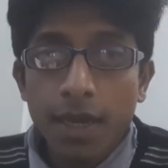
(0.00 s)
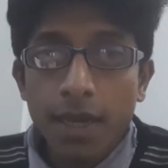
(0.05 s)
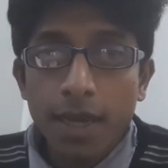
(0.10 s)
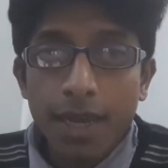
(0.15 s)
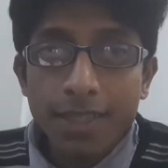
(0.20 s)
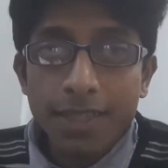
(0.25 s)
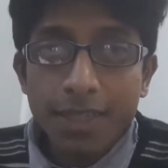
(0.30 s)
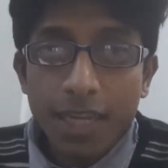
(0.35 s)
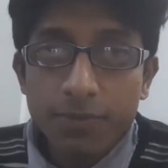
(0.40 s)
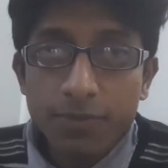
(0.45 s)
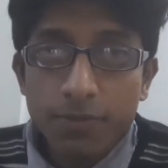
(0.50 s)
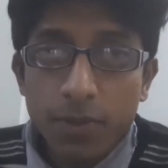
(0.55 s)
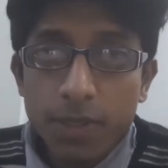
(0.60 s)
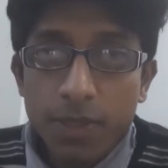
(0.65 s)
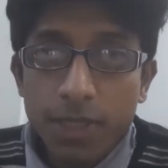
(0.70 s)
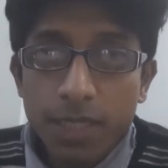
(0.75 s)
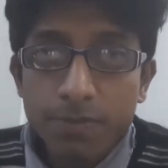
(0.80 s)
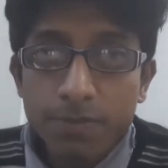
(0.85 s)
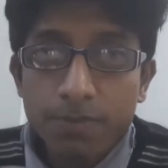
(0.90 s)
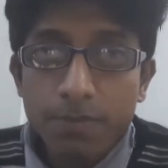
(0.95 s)
an
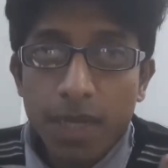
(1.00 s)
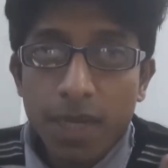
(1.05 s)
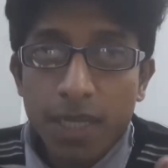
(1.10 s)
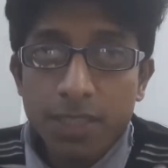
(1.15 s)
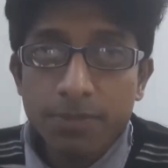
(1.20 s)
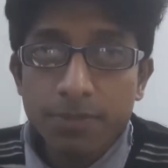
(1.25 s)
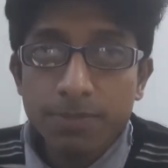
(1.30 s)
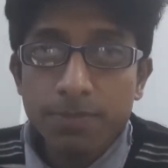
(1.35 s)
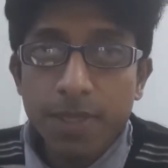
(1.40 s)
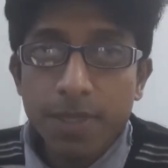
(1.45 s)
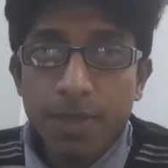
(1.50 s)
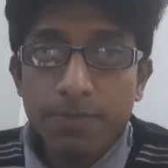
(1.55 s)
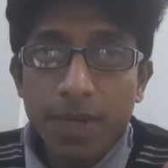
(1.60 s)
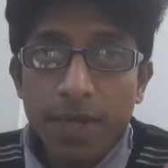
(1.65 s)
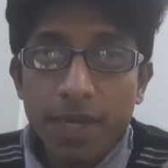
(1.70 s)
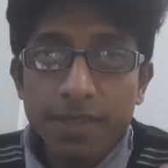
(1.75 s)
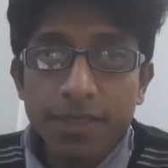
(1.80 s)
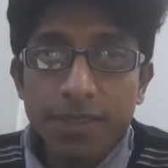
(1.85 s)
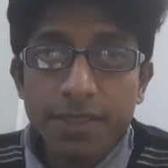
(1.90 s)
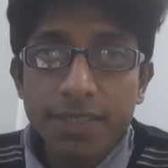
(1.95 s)
advocate must be
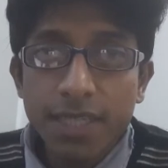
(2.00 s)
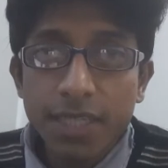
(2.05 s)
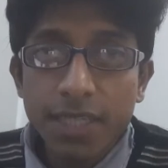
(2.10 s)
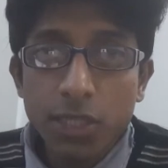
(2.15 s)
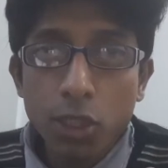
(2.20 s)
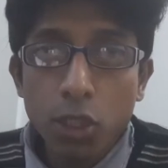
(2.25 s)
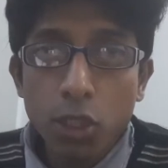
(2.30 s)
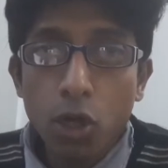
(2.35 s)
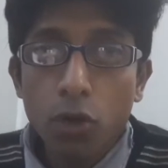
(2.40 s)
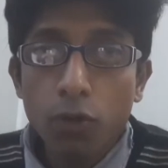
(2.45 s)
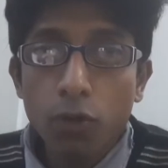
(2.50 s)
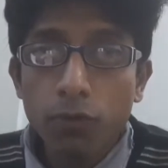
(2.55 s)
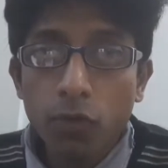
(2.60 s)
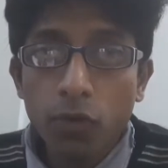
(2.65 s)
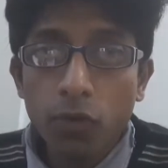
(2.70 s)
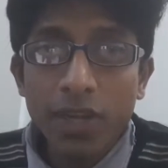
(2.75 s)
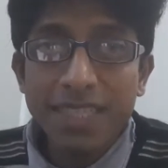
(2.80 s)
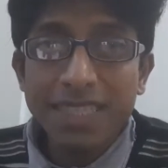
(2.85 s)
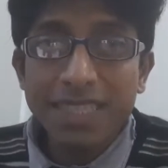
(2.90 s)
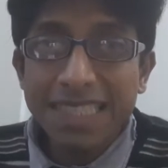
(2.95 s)
practicing law
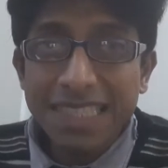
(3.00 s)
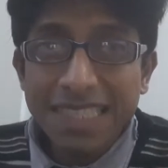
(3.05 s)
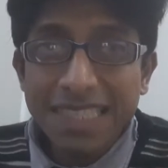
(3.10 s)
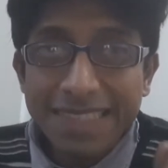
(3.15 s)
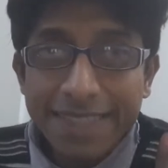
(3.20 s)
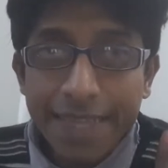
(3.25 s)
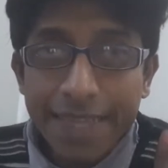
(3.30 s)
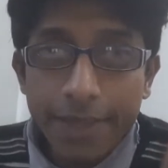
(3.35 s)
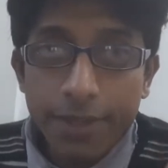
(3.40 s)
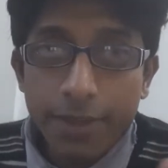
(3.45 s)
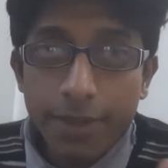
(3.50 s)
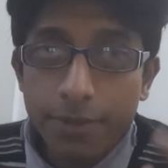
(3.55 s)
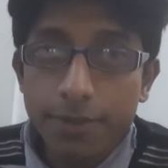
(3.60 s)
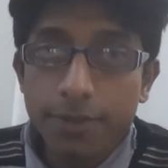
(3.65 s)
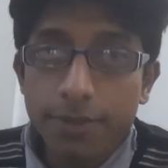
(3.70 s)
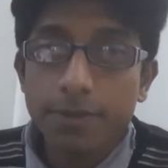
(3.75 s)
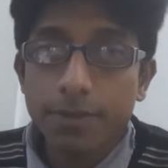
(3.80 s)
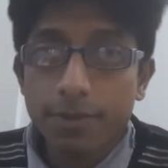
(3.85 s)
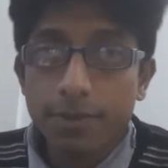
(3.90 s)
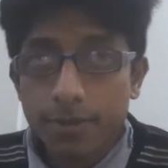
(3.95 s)
for at least 10
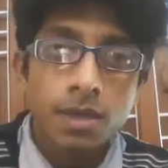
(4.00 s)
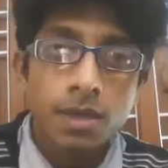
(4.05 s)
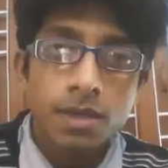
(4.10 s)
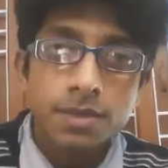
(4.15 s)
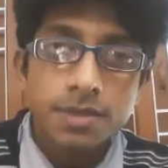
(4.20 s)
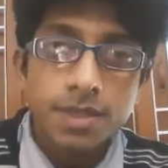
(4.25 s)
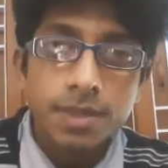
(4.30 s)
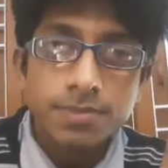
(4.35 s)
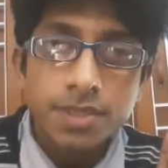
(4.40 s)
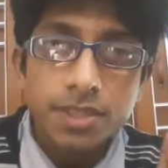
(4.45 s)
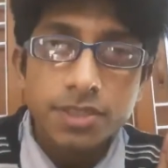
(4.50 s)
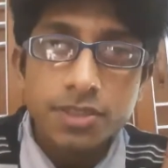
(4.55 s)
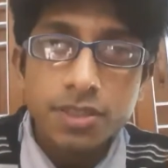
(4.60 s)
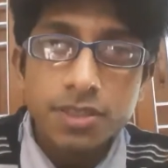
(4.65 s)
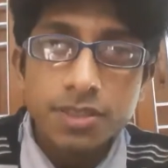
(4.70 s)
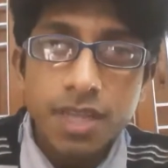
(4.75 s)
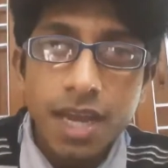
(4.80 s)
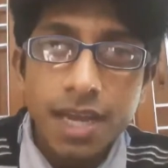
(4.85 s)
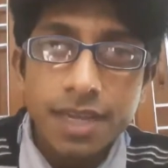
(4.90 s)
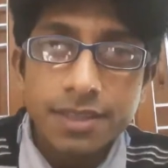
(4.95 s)
years. Subsection
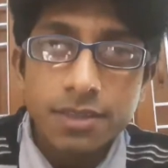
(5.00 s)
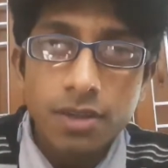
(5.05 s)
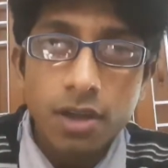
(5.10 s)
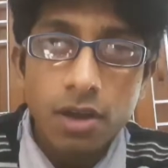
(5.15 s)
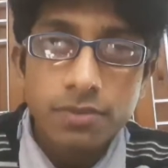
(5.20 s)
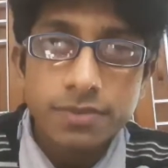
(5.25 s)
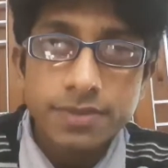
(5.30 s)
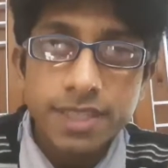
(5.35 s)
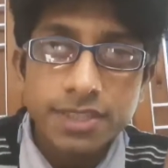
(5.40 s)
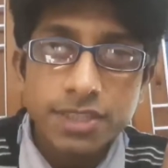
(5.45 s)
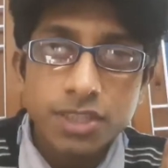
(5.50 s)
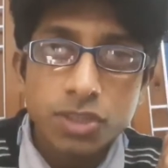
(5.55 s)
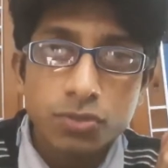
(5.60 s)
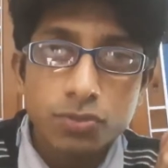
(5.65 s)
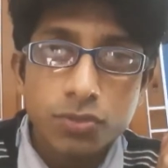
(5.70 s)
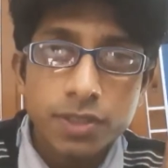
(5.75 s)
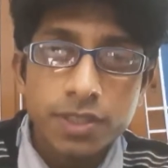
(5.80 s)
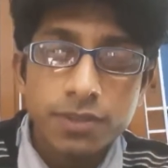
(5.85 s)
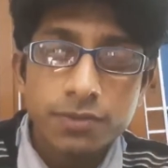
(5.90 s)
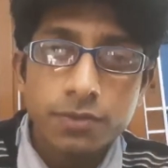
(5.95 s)
9 of section
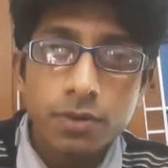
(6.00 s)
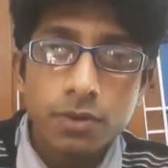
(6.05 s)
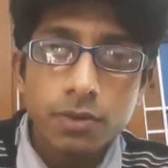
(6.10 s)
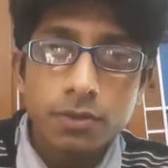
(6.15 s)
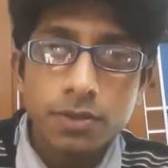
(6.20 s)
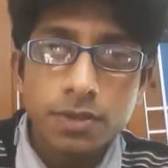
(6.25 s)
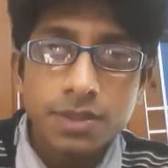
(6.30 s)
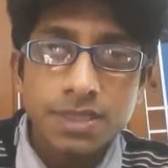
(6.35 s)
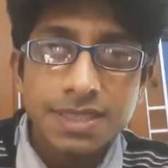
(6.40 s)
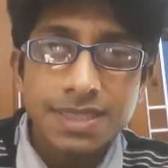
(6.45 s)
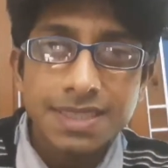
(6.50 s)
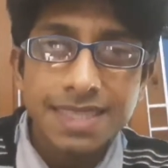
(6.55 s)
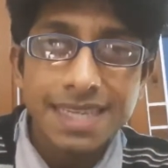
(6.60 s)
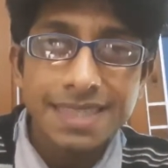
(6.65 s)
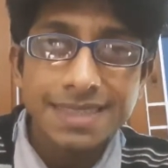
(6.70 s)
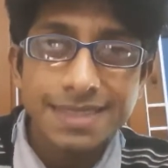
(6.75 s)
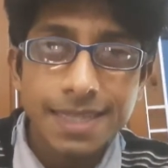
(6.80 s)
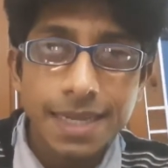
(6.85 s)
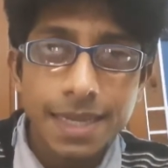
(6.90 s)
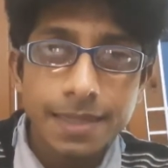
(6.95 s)
24
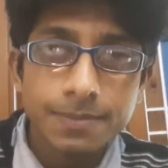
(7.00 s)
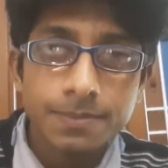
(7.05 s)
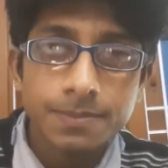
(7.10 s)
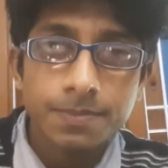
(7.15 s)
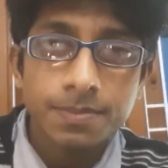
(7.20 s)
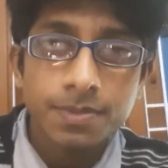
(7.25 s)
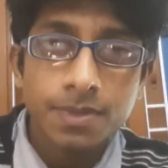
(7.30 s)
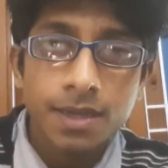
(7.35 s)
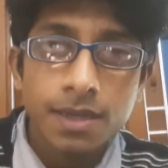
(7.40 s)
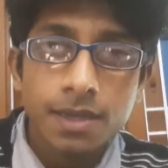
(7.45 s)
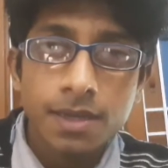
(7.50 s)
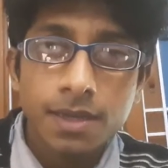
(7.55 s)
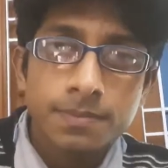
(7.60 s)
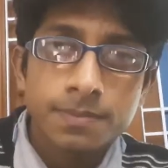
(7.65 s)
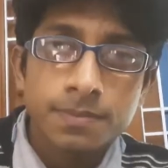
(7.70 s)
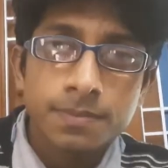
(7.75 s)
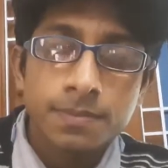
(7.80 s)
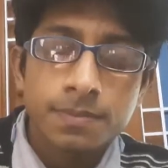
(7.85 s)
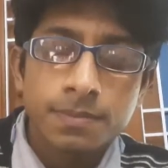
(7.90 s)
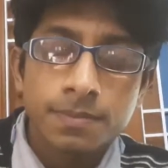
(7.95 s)
says that
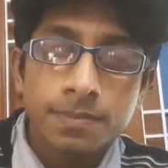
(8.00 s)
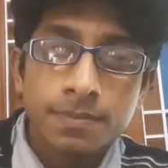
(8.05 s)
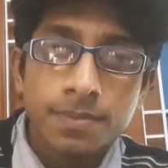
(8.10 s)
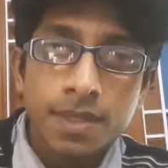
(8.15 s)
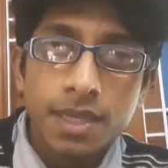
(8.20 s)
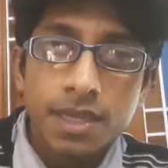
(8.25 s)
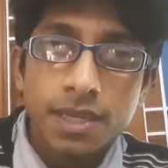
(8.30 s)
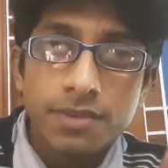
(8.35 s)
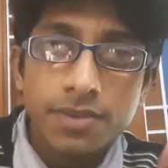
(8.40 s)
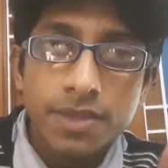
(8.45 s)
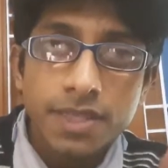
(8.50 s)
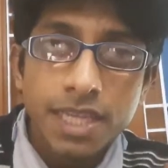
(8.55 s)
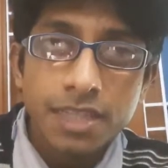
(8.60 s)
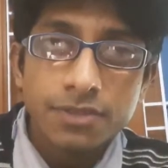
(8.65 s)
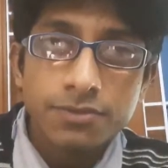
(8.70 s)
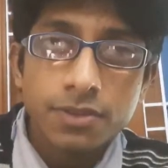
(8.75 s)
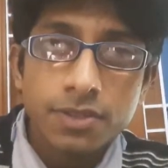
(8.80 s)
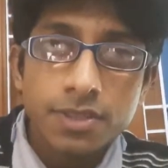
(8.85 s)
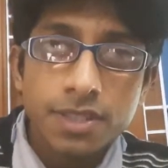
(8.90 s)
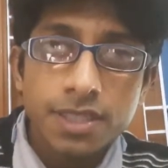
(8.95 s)
if an
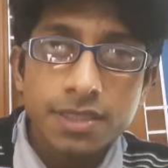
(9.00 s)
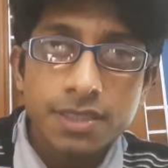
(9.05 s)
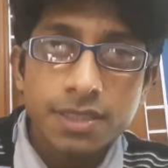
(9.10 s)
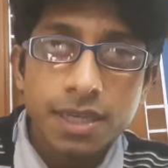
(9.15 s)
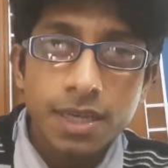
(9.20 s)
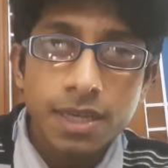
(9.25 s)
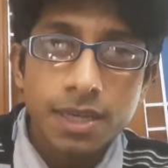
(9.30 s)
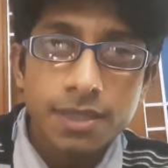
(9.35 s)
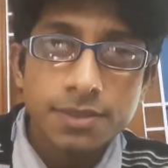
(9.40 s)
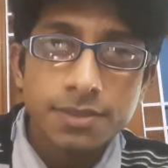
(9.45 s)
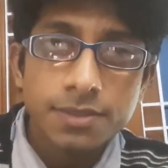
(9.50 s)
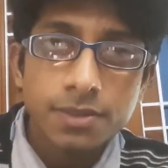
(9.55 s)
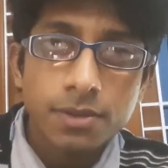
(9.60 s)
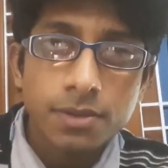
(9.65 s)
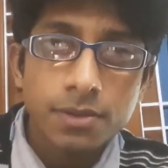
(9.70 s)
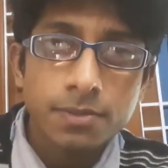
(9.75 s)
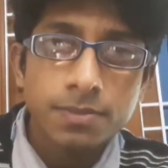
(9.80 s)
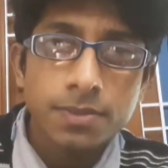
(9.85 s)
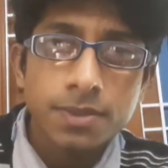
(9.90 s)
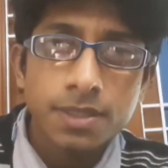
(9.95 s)
advocate has
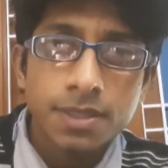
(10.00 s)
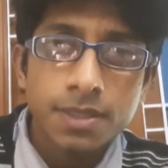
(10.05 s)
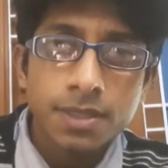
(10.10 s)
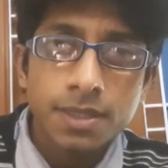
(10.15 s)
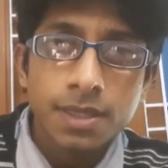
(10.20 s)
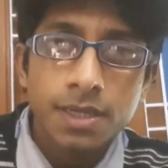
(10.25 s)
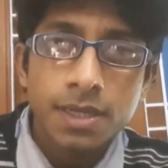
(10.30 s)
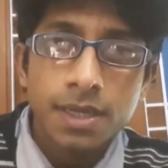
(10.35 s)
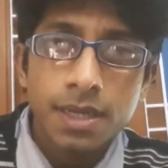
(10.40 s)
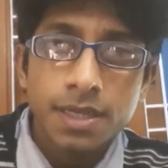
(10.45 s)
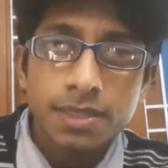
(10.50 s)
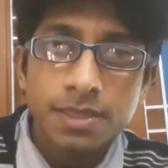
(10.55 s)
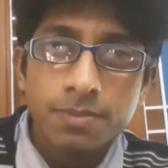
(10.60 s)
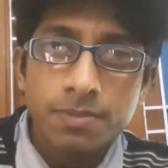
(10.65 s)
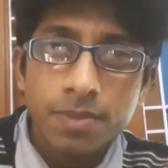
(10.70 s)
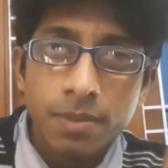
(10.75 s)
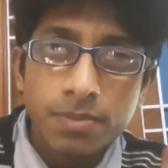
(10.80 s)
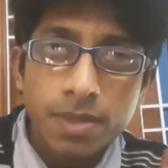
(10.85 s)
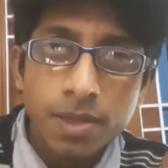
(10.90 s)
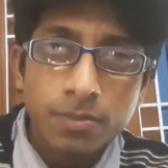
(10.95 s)
served as a
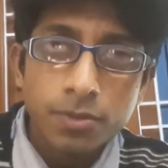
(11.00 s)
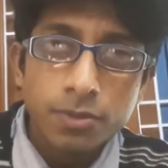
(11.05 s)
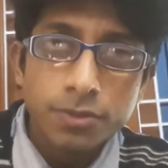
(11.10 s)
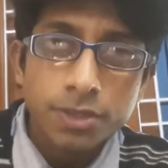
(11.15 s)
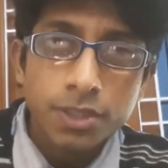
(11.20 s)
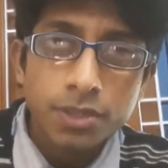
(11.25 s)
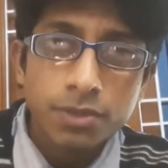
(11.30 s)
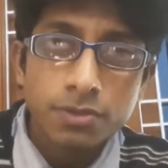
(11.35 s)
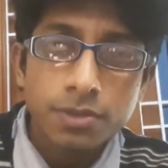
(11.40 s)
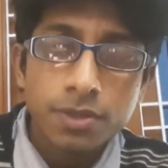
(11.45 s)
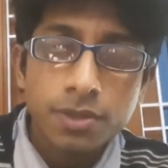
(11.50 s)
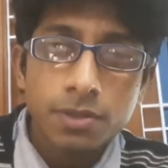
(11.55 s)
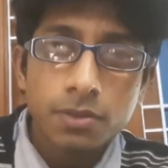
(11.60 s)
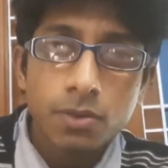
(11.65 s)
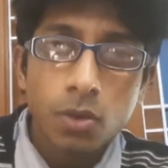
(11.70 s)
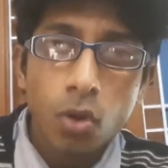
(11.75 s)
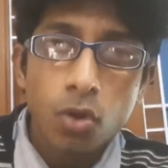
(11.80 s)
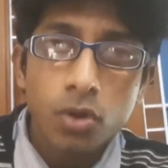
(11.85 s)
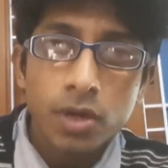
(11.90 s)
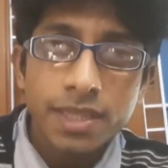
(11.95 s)
public prosecutor
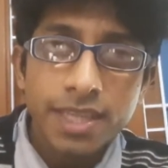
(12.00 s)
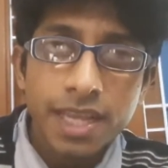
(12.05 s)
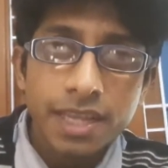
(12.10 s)
or an